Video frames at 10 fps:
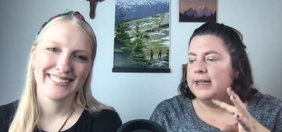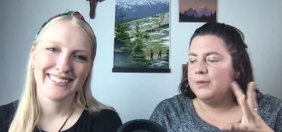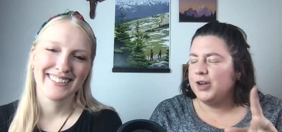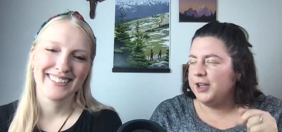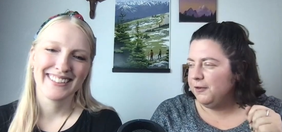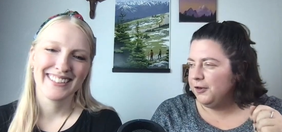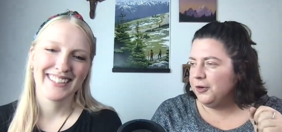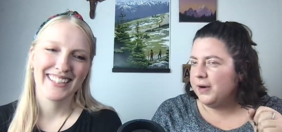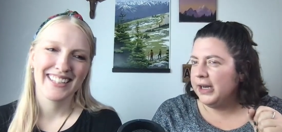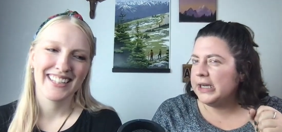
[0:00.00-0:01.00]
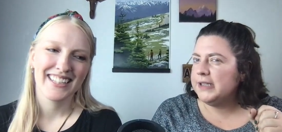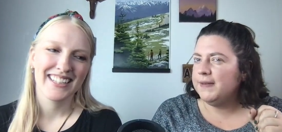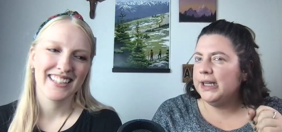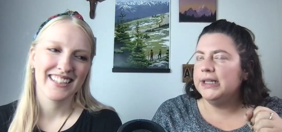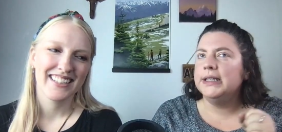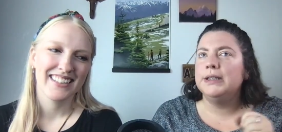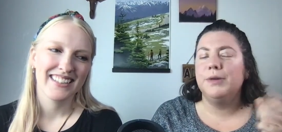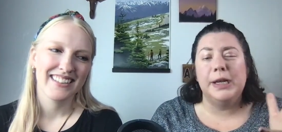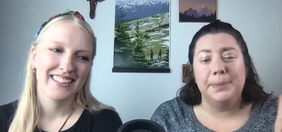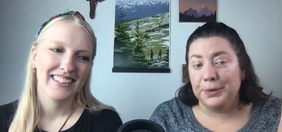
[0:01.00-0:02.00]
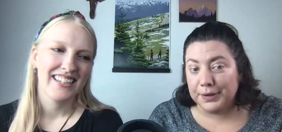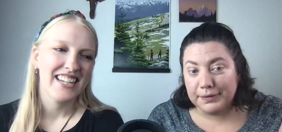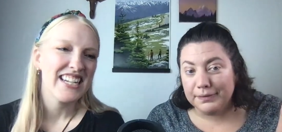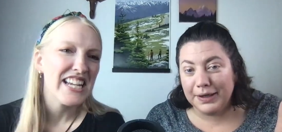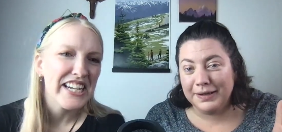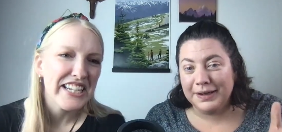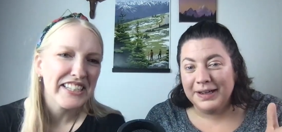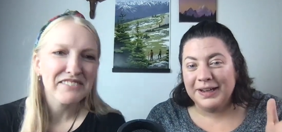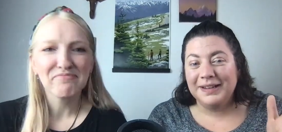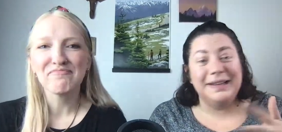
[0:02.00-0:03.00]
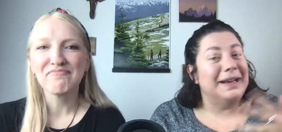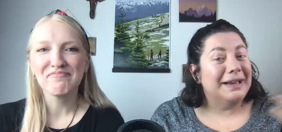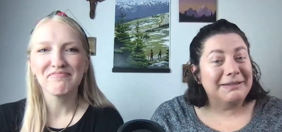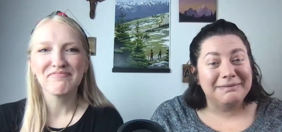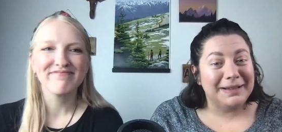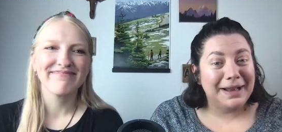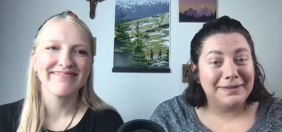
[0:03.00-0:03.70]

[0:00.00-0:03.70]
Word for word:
Speaker 1: trying to think of another quiet activity, reading a book, knitting, yeah,